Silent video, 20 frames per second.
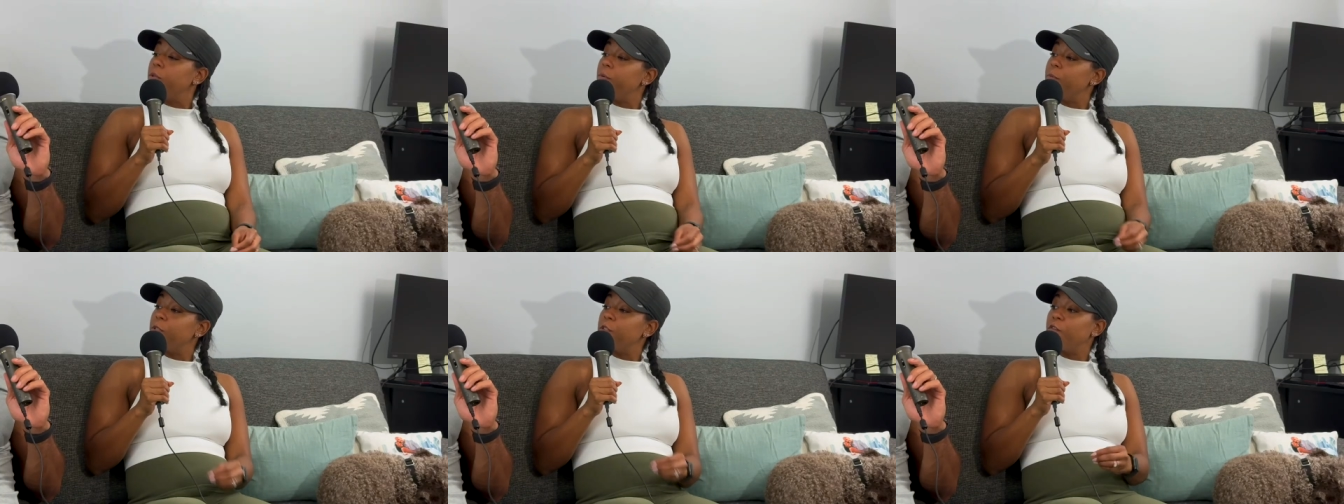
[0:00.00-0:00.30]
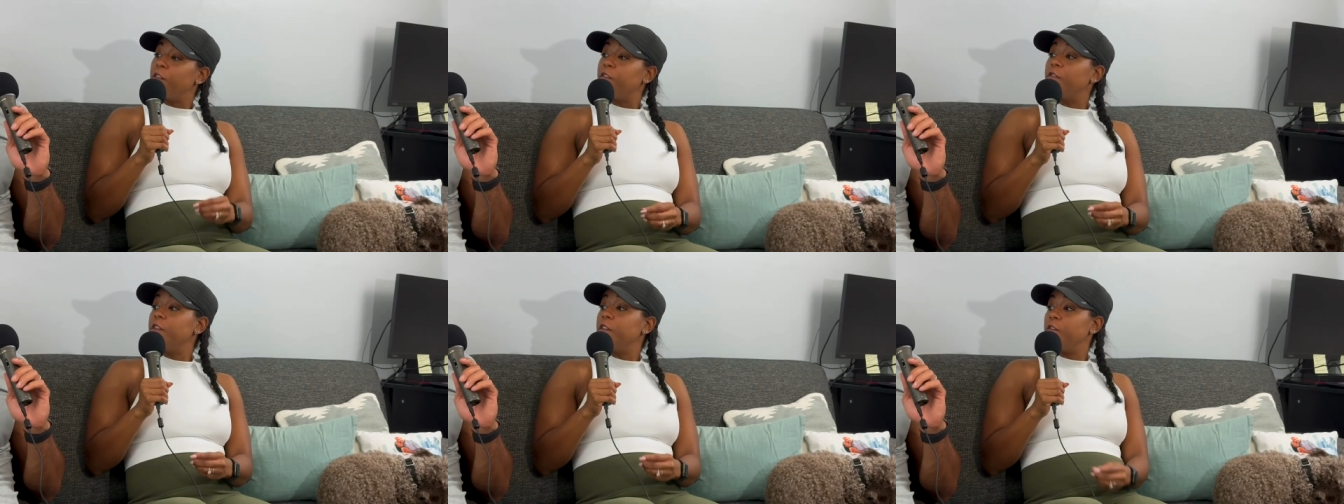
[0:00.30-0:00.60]
it was
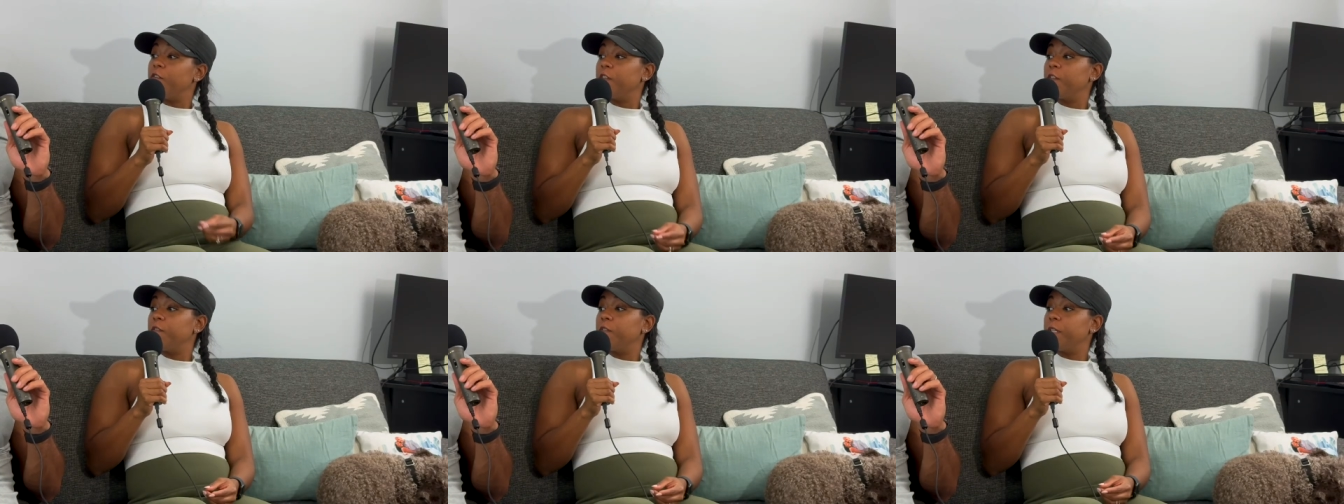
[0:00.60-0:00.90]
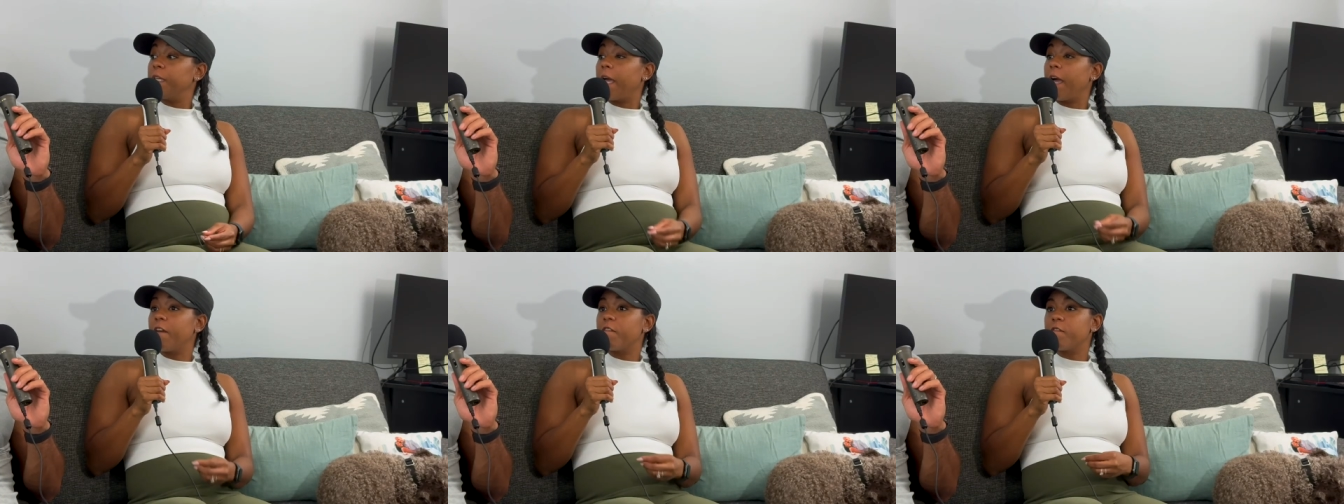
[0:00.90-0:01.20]

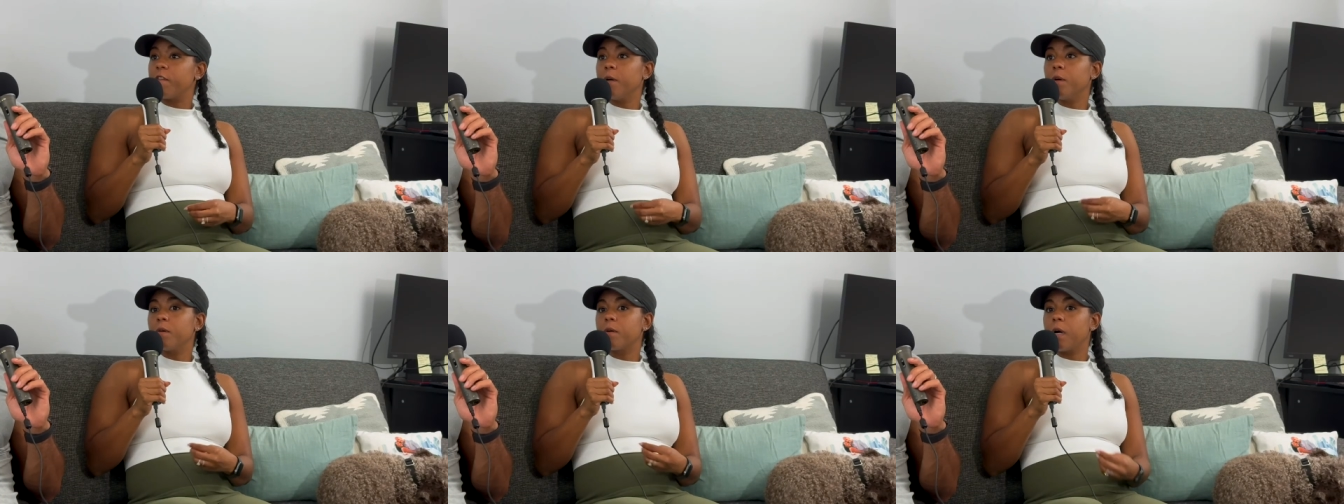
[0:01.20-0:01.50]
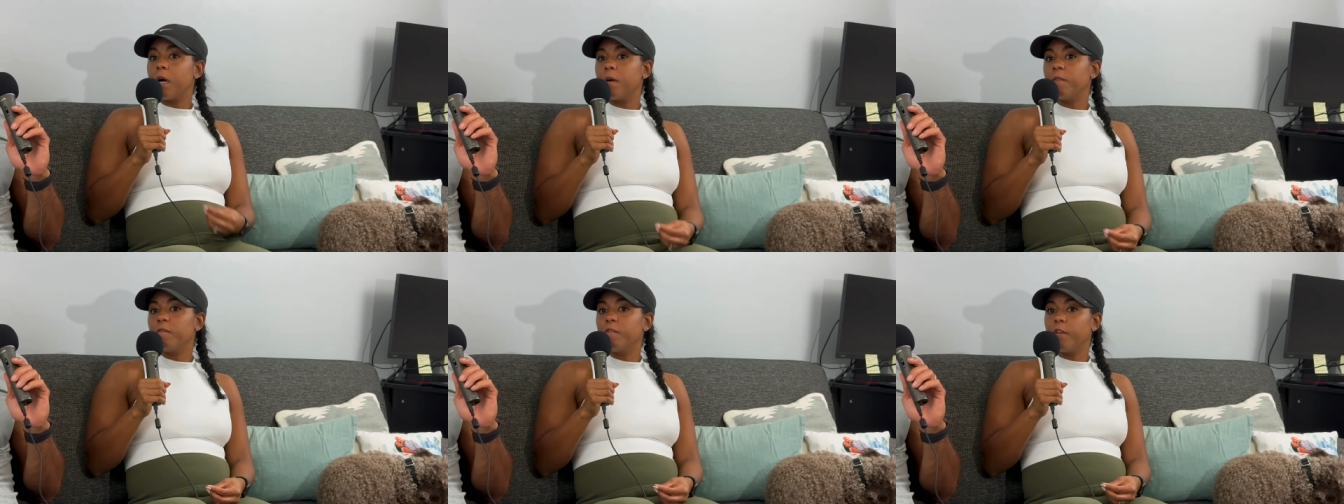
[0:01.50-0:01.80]
50-50. I felt
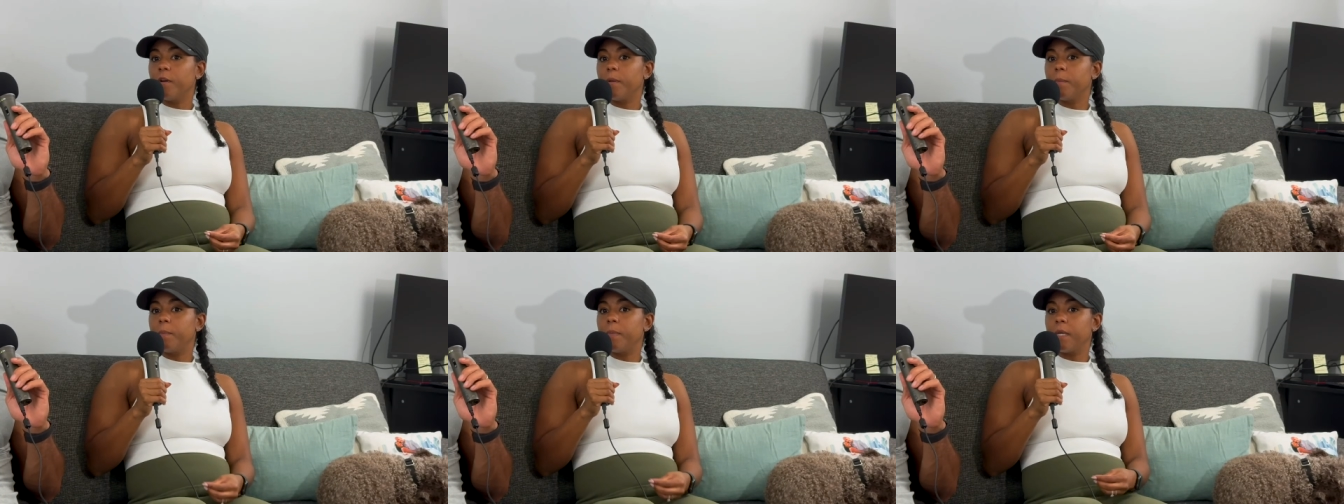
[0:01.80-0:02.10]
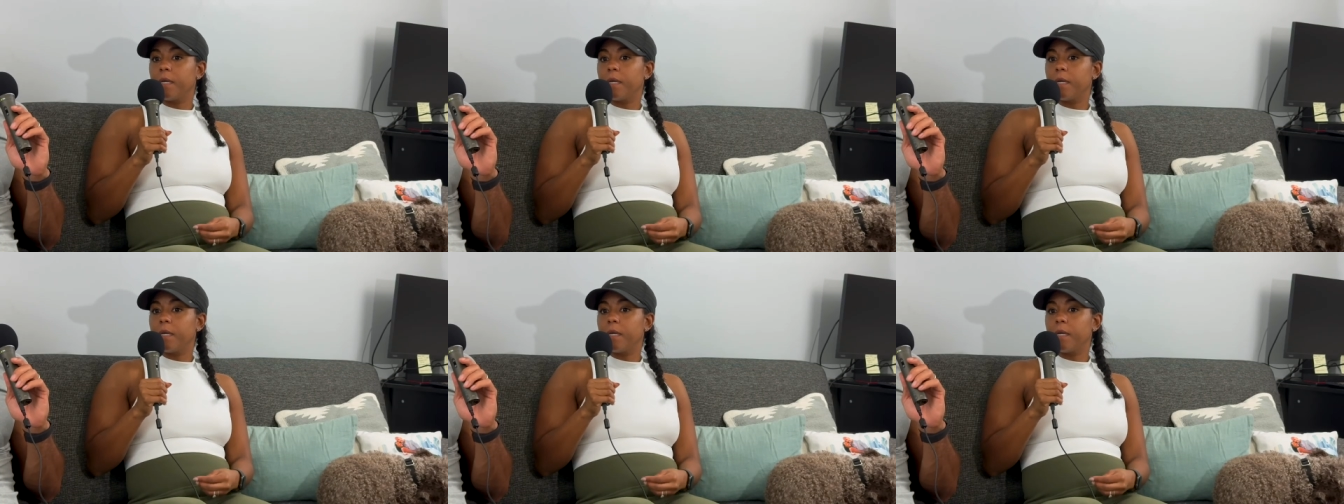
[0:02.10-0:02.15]
comfort